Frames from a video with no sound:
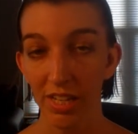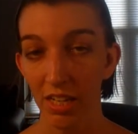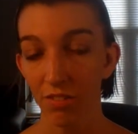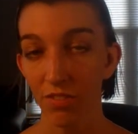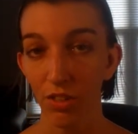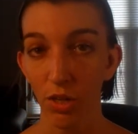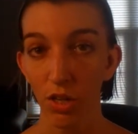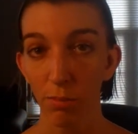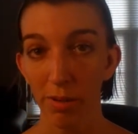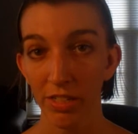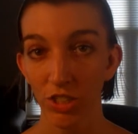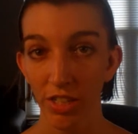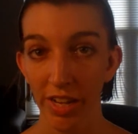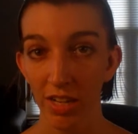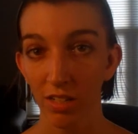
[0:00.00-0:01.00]
And if you go to my
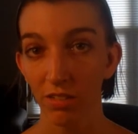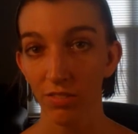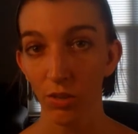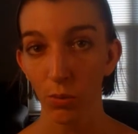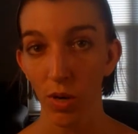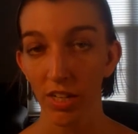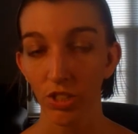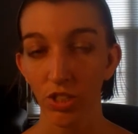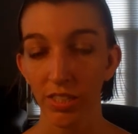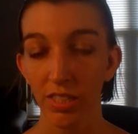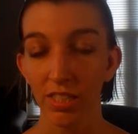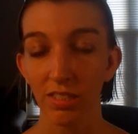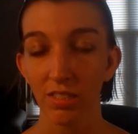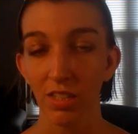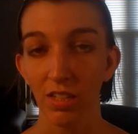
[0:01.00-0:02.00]
channel, if you're watching
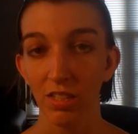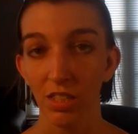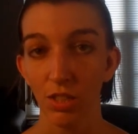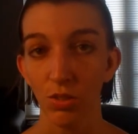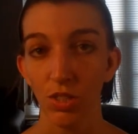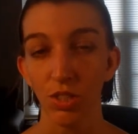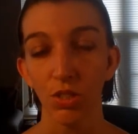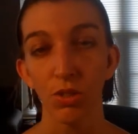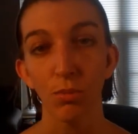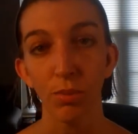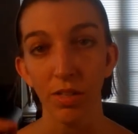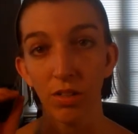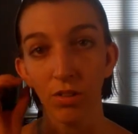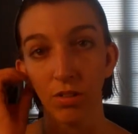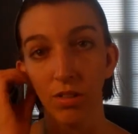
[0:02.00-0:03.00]
this on
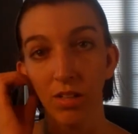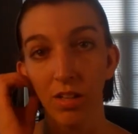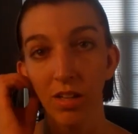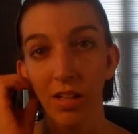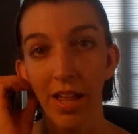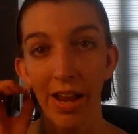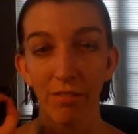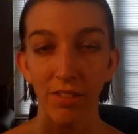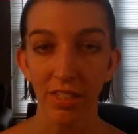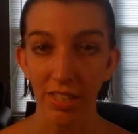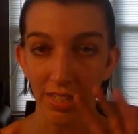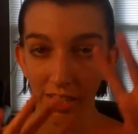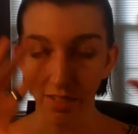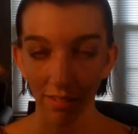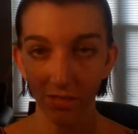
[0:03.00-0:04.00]
YouTube,
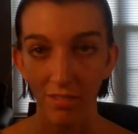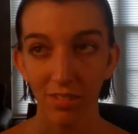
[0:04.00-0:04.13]
everything